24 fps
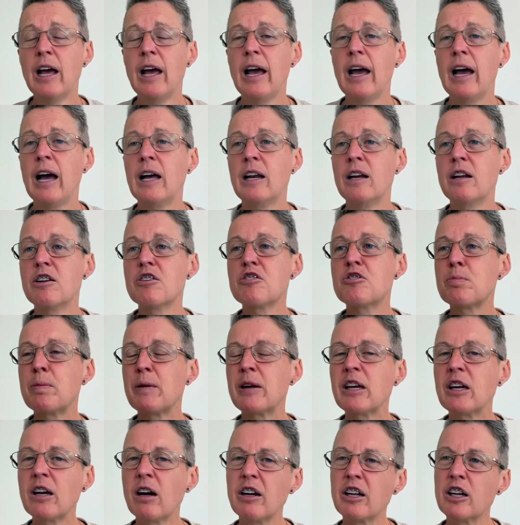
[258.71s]
and it has
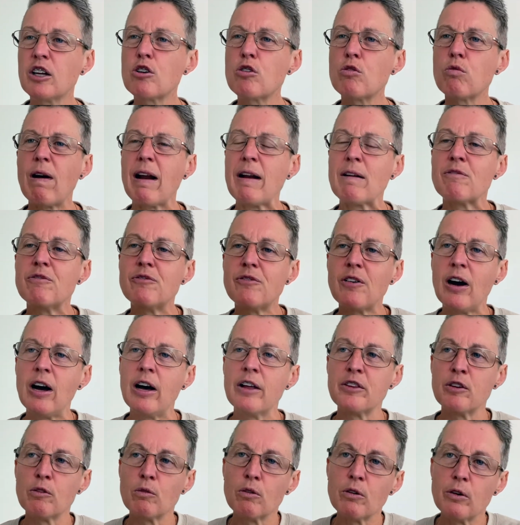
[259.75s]
been kind of
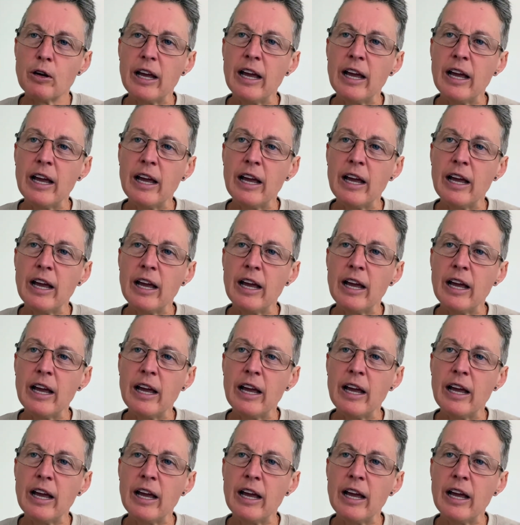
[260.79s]
grandfathered or